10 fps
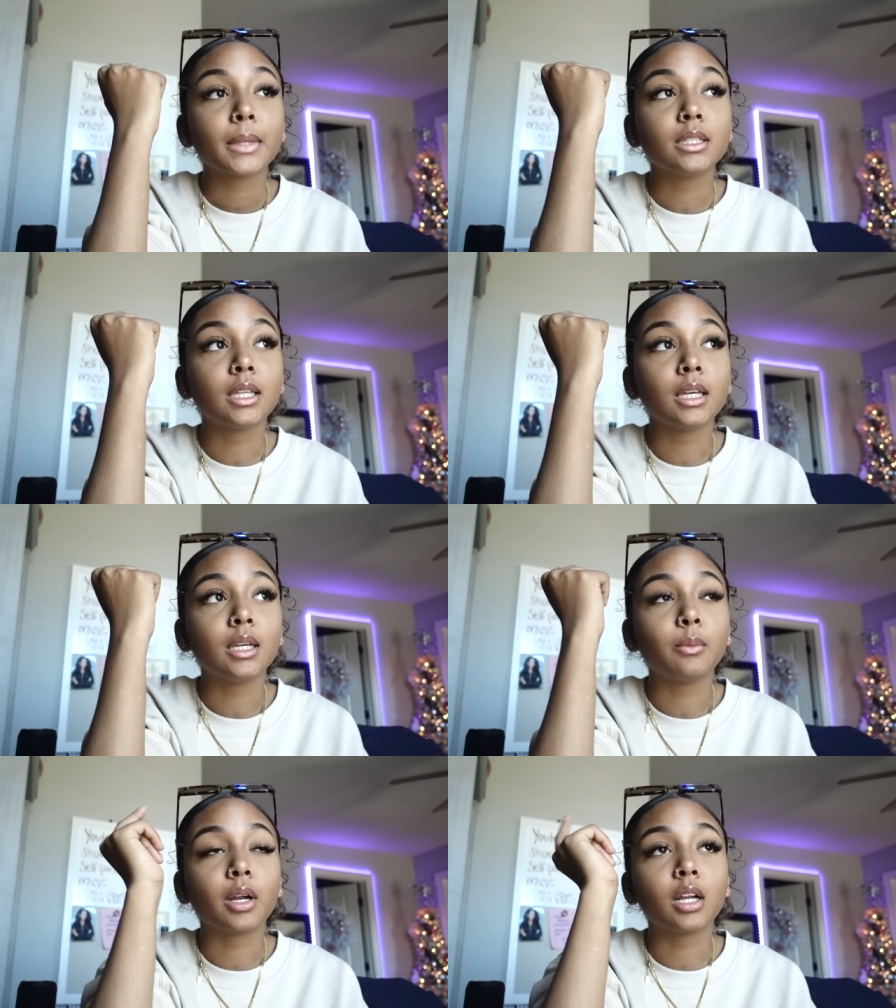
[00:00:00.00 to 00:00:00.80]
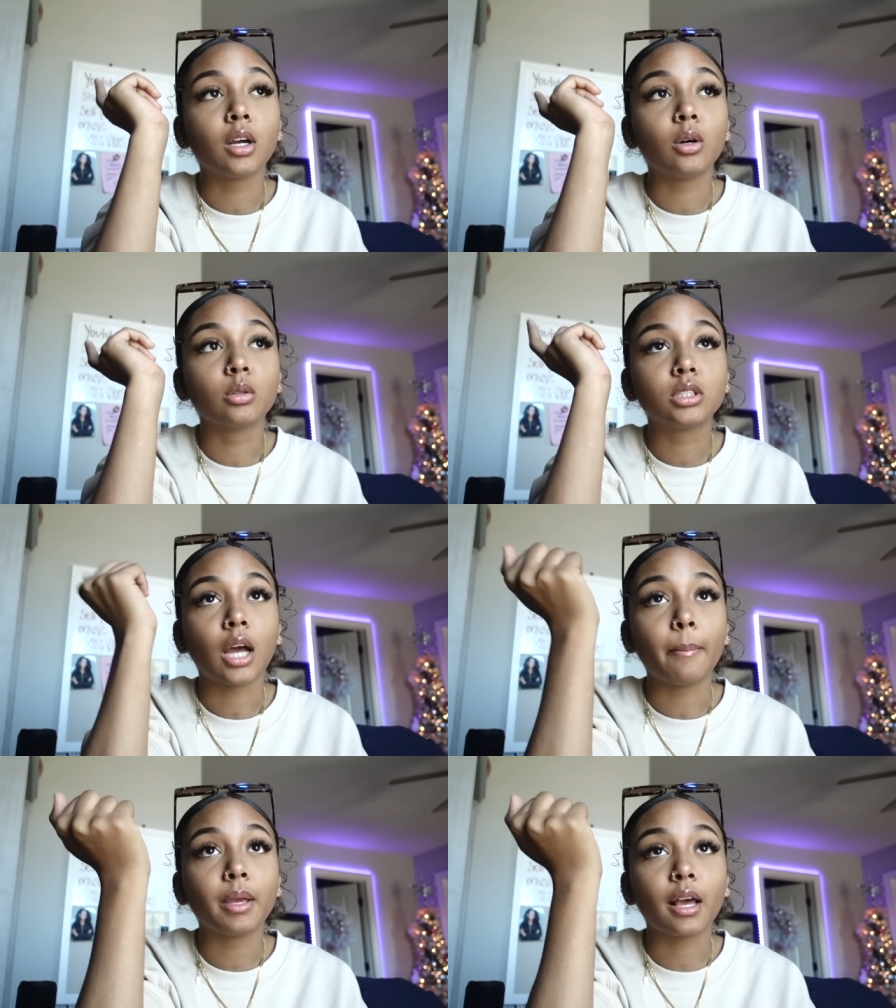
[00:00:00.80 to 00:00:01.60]
And then we're gonna go
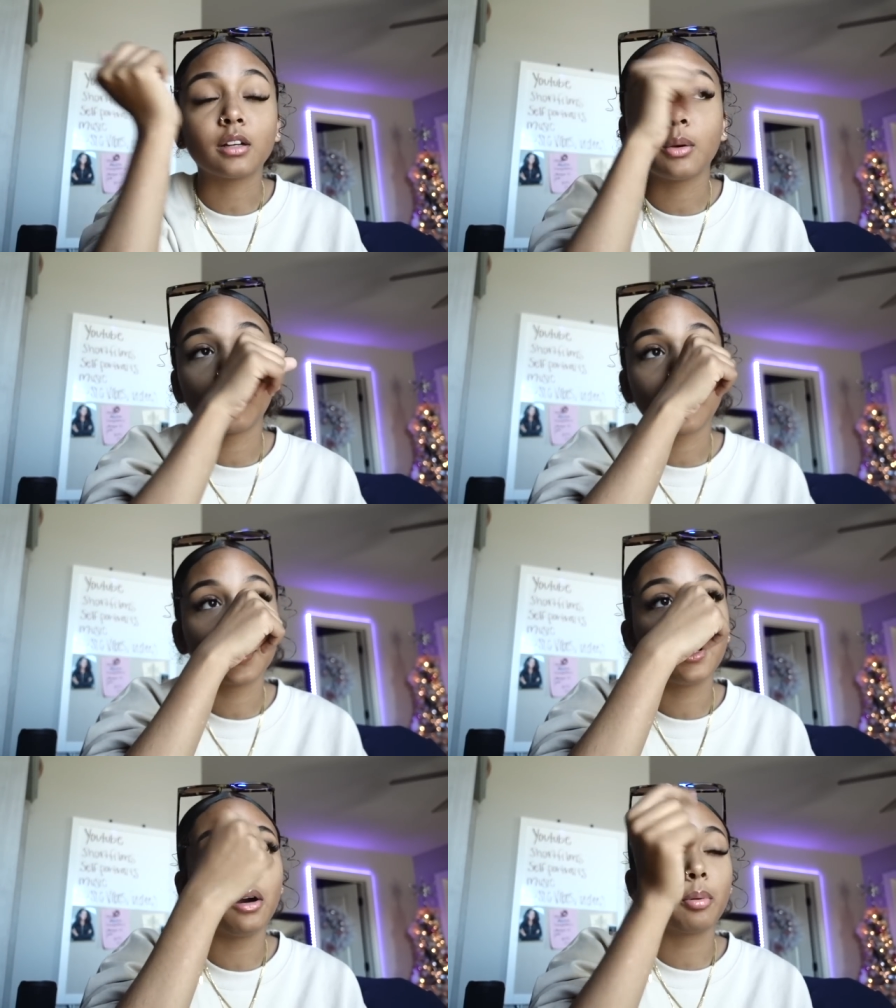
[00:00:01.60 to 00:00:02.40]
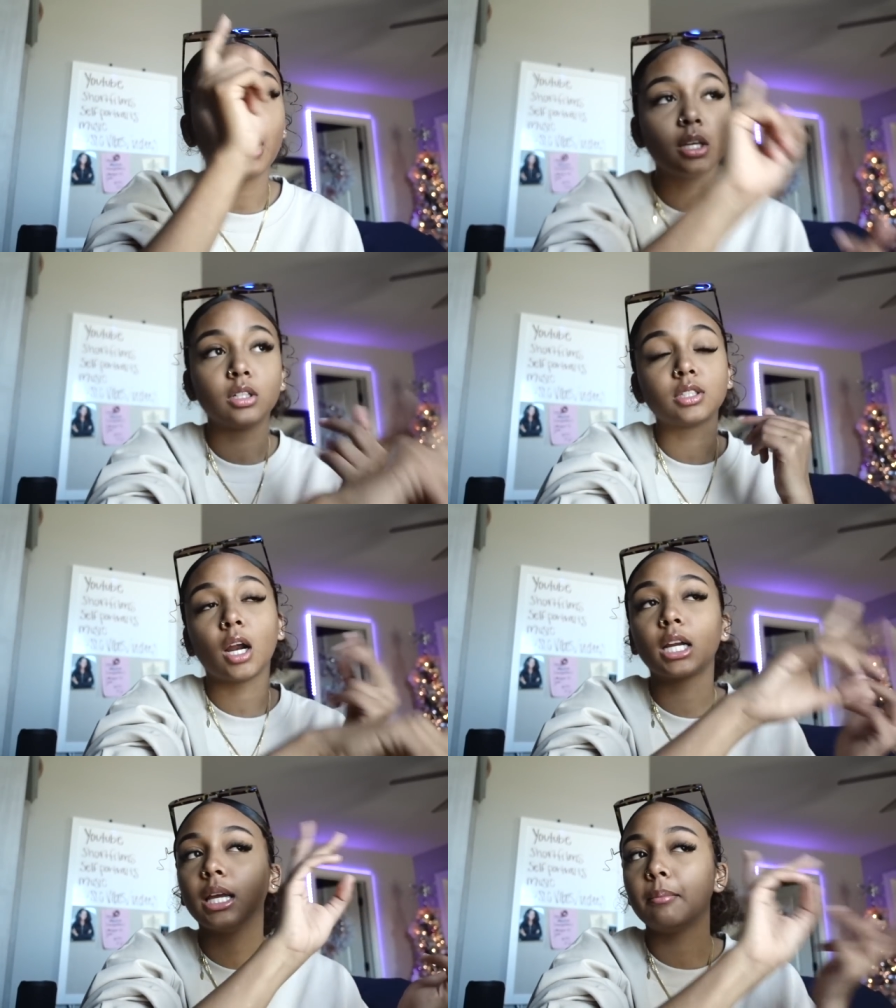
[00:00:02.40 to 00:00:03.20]
shopping. I don't know where we're gonna go. Probably go to
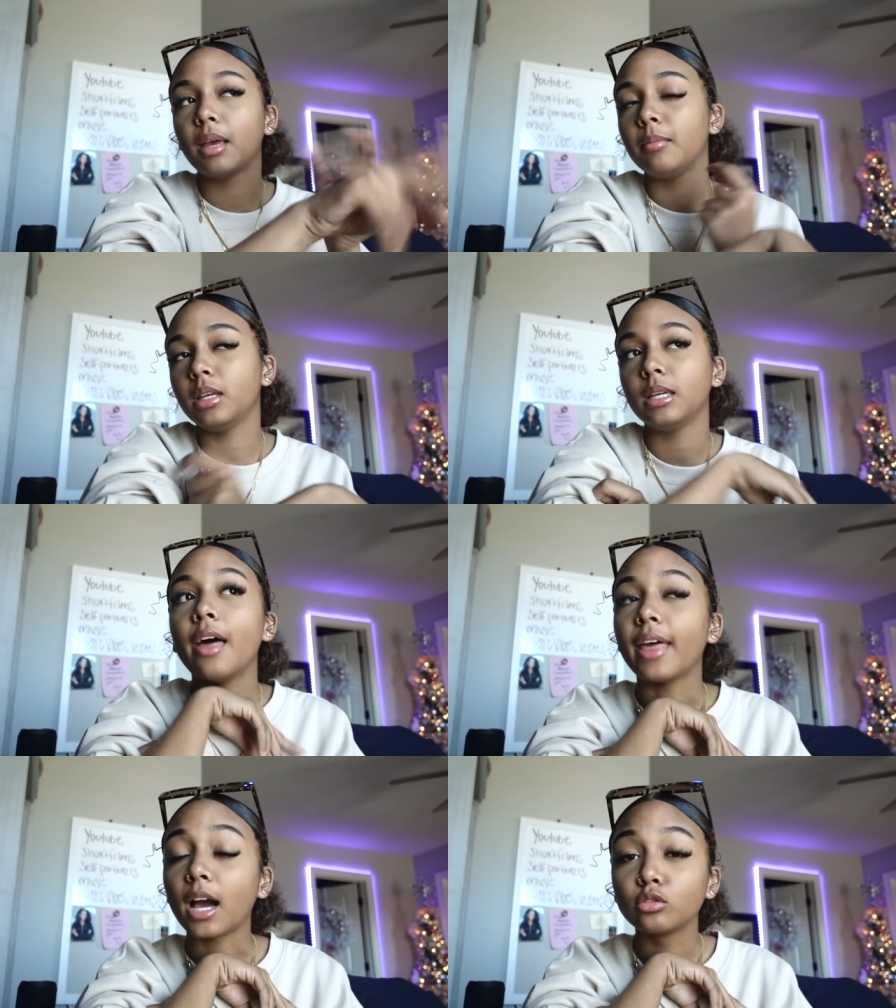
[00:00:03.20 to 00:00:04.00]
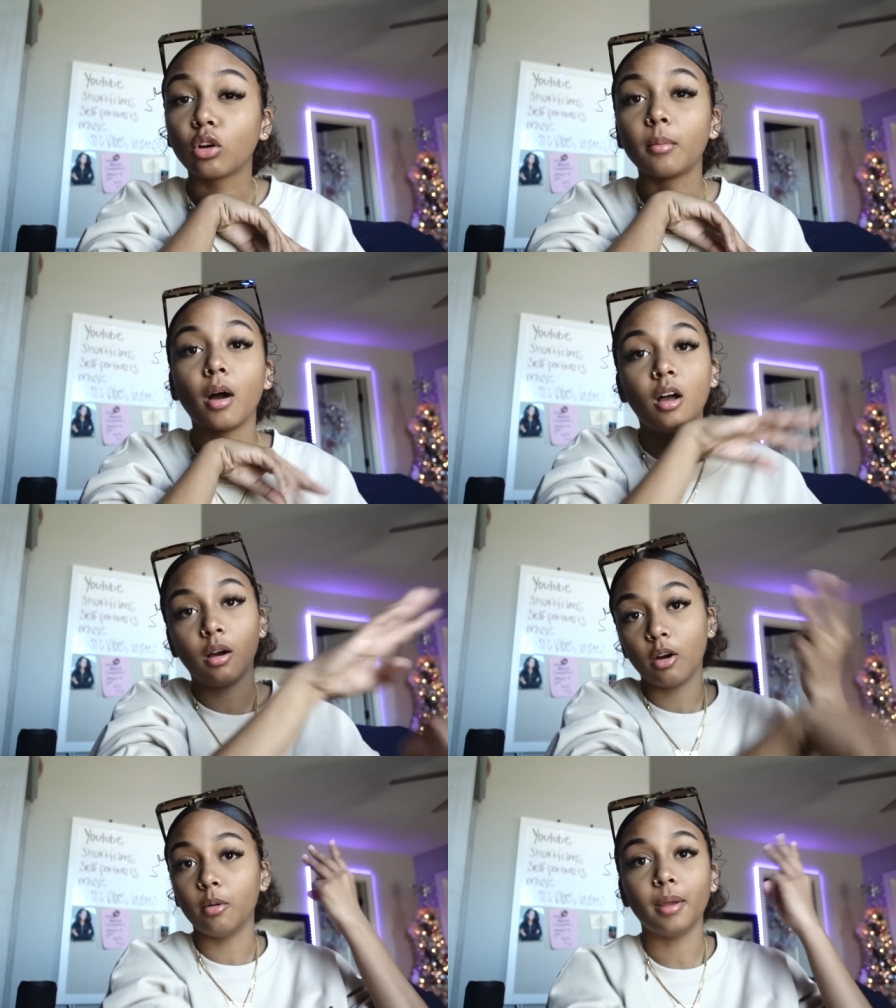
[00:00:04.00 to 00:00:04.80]
Target, maybe the outdoor
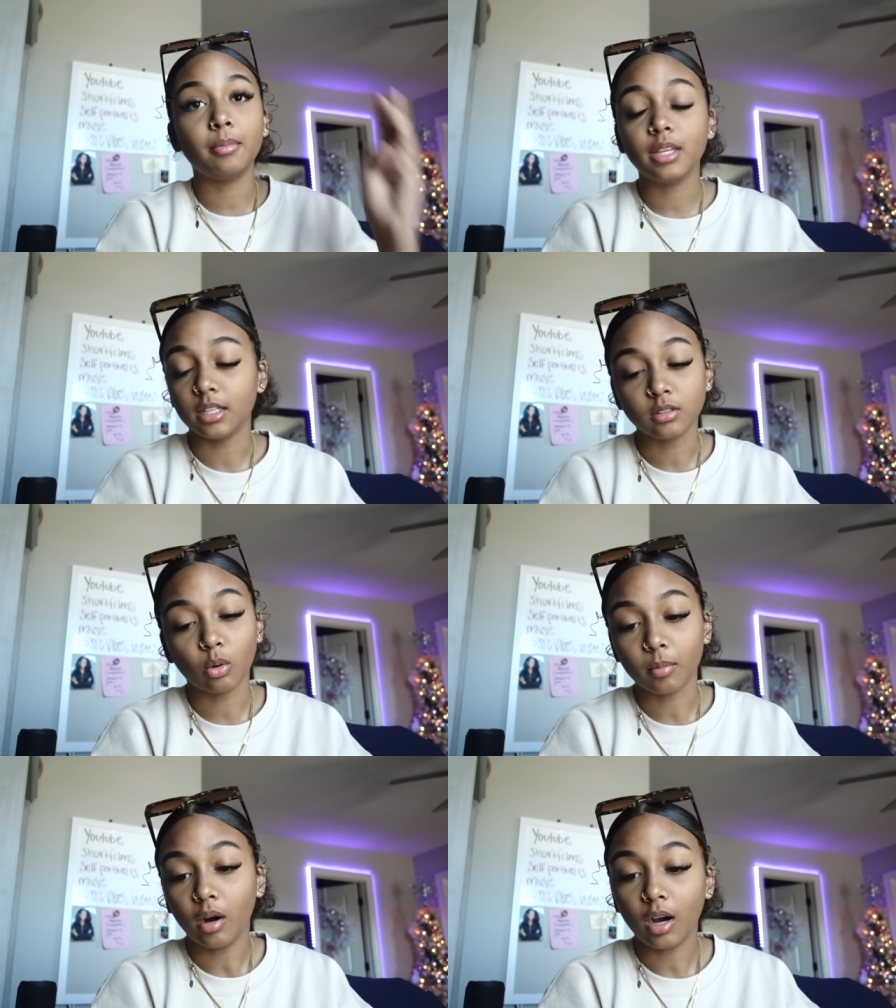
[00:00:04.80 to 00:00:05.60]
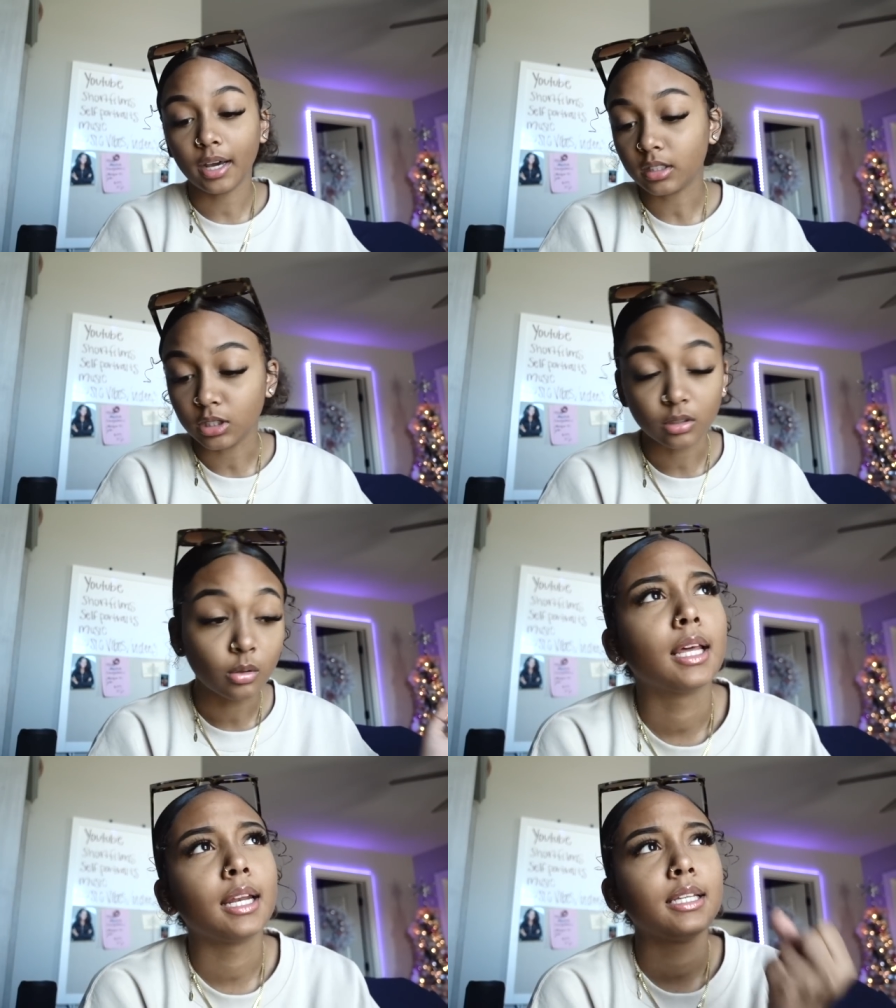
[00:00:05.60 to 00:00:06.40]
mall or maybe the indoor mall, I don't know.
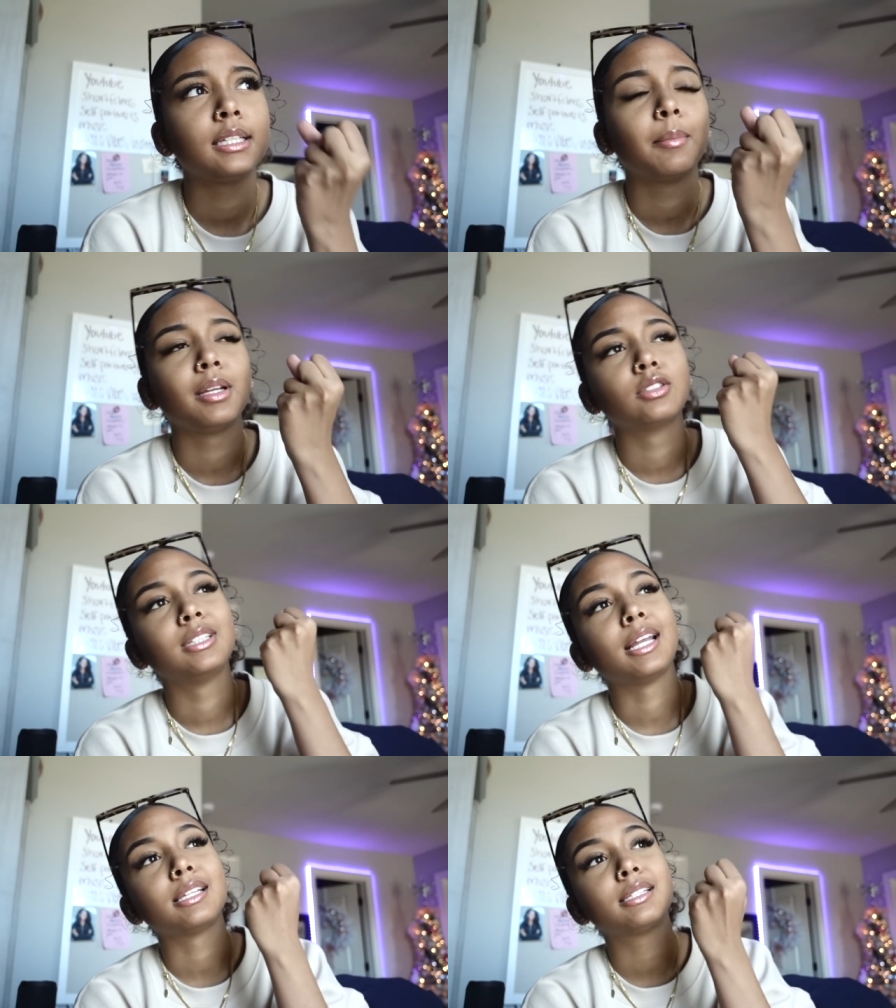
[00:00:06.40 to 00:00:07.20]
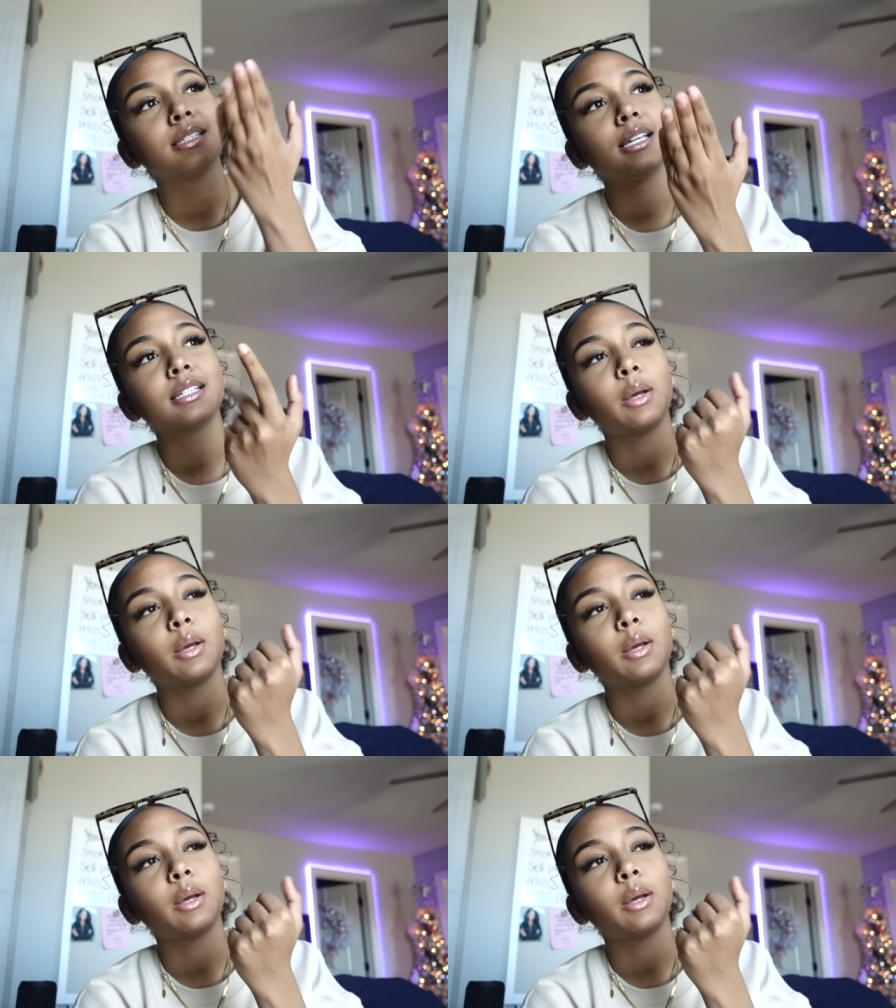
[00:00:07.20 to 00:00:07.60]
Then I need to get my nails done at 6.